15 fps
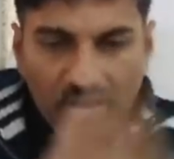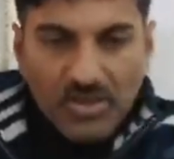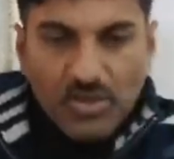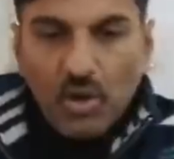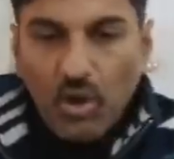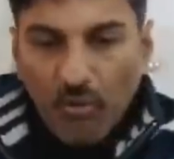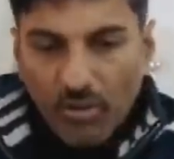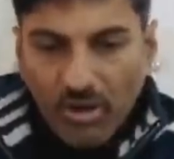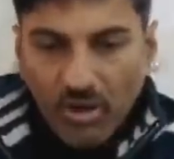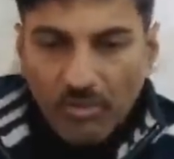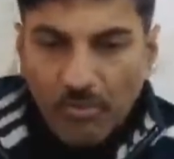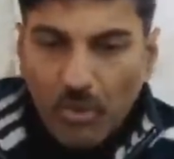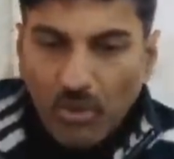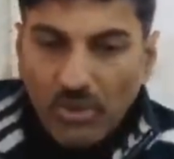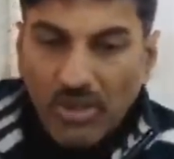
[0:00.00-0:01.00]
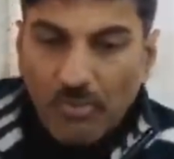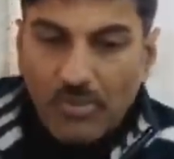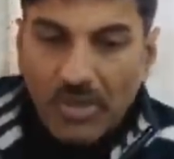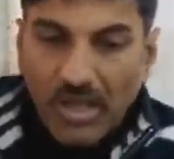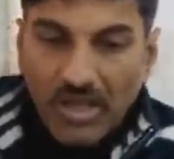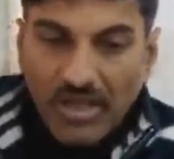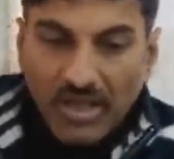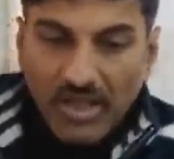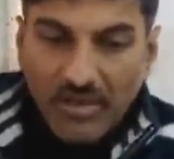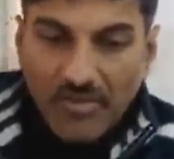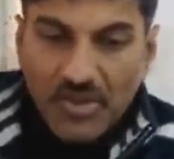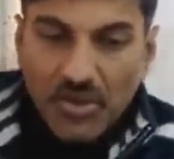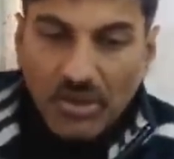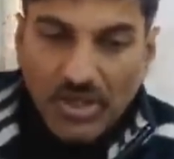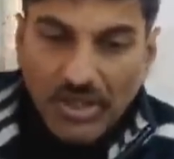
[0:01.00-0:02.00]
So overall, both the planet
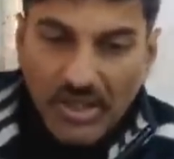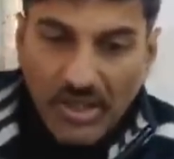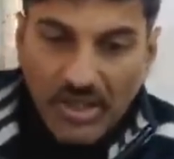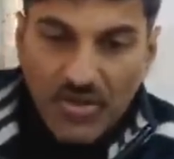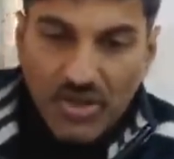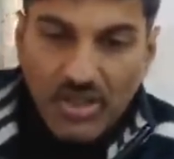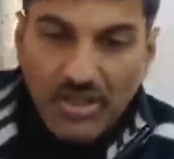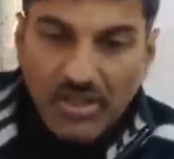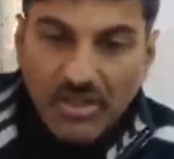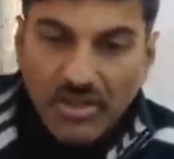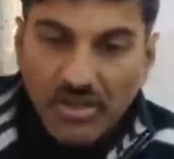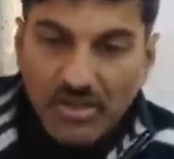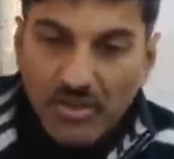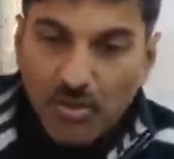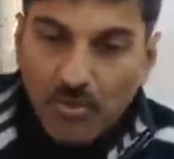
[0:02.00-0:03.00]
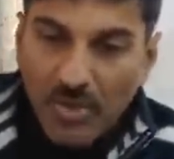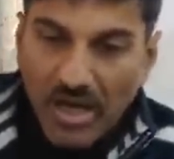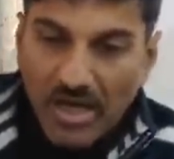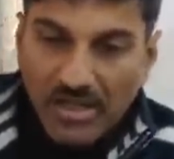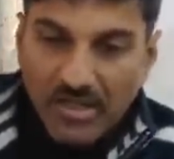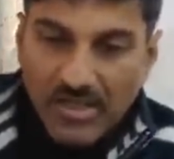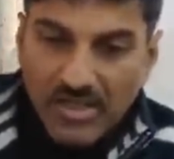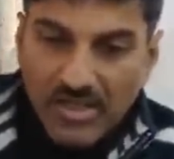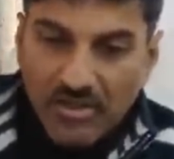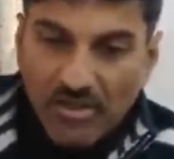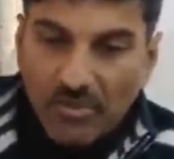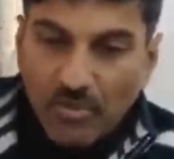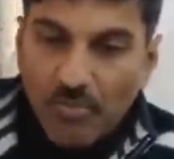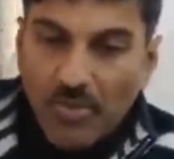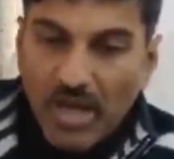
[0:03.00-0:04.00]
gives you that energy to balance. You
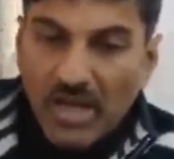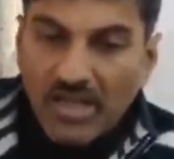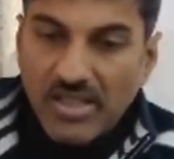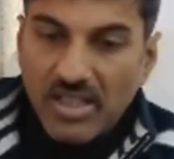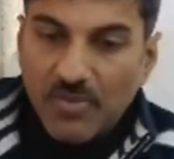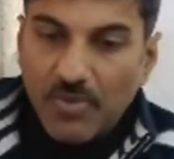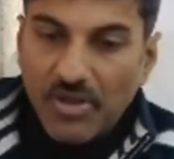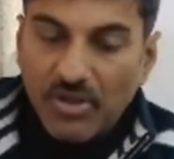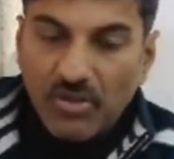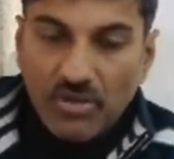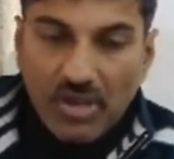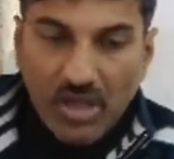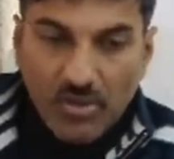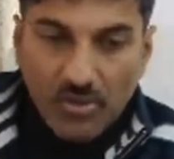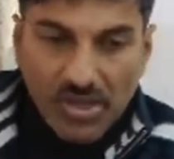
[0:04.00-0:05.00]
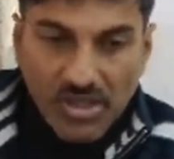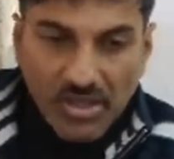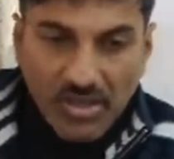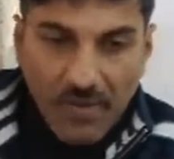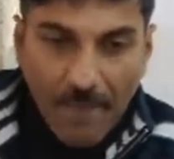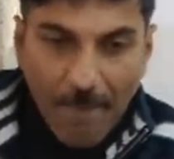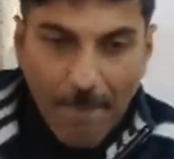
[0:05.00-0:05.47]
have to balance this particular house.